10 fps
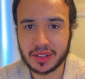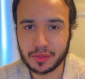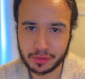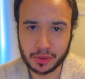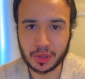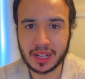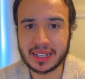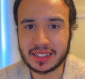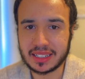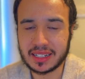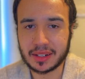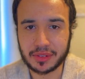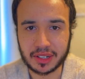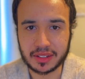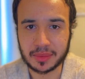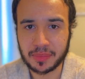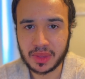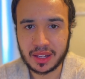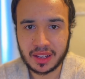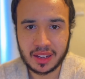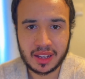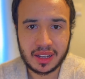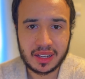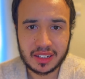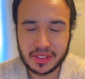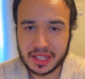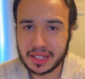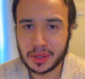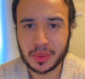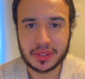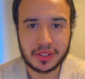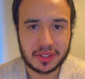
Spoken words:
for land in Africa. They didn't want,